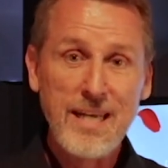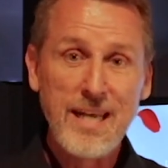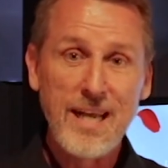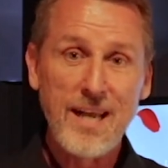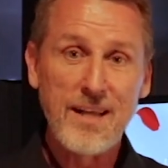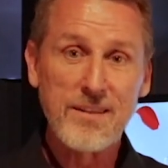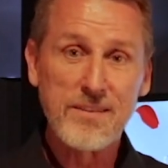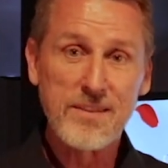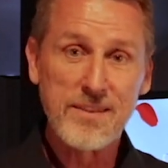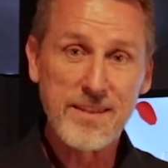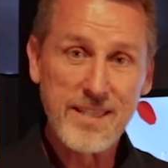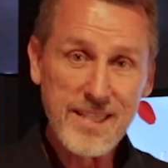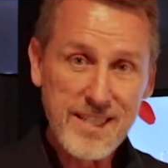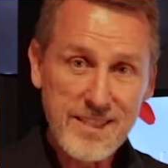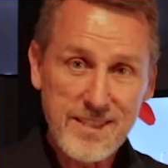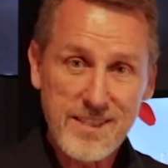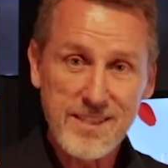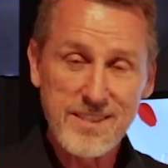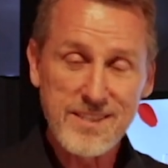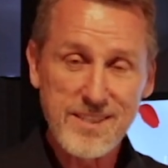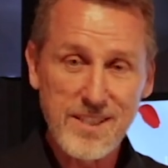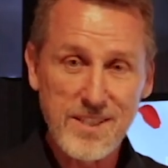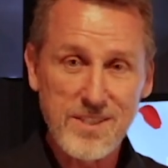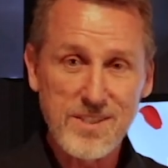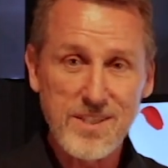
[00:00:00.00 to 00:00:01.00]
And this
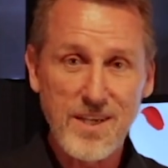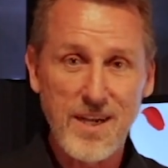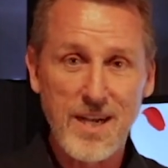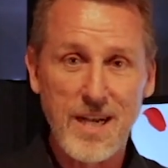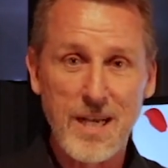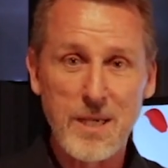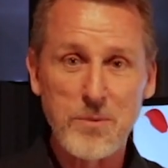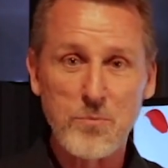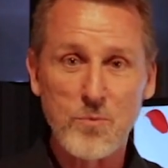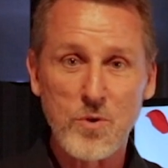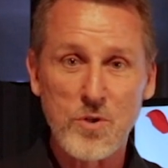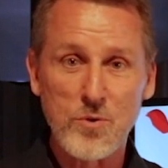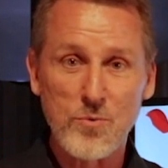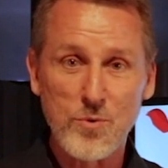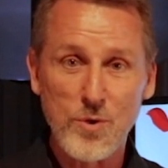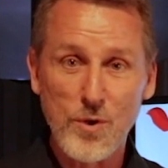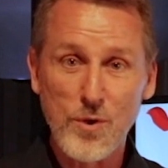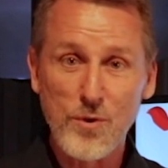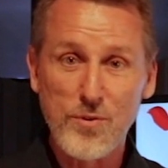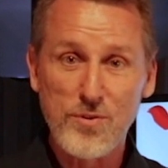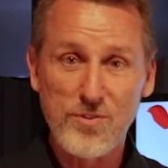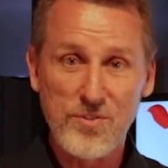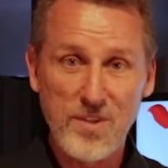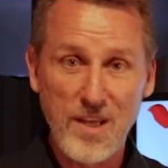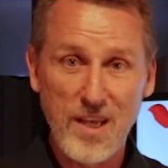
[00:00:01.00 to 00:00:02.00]
is the time when
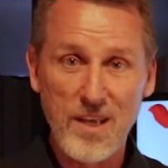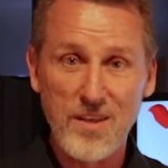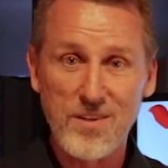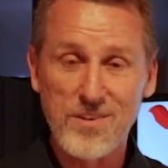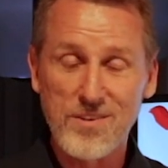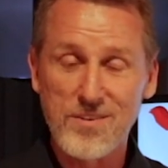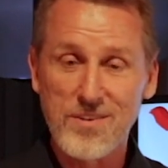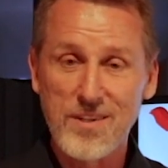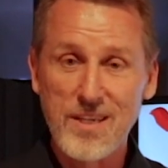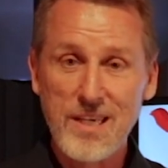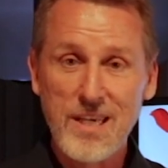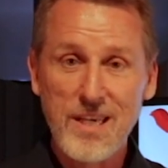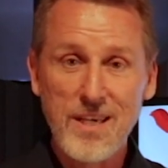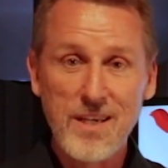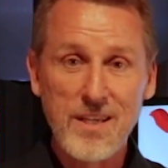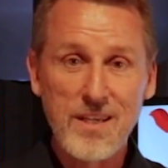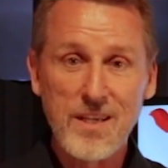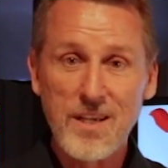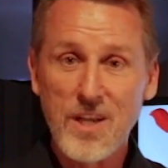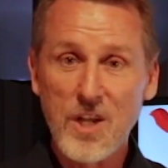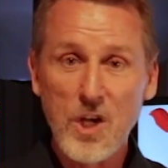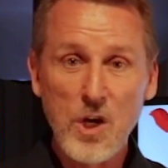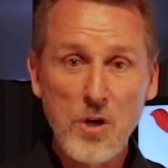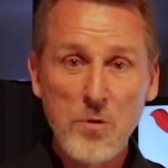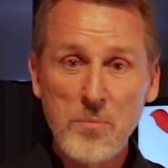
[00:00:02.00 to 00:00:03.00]
Ruth says,
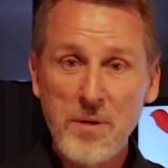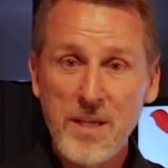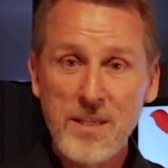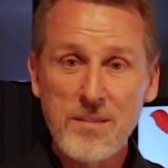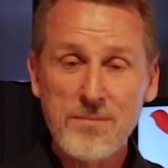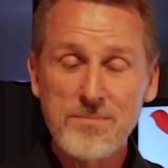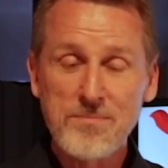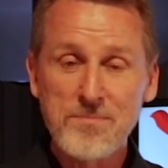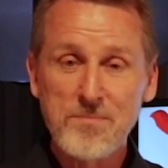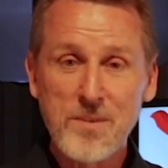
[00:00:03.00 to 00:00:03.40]
Naomi,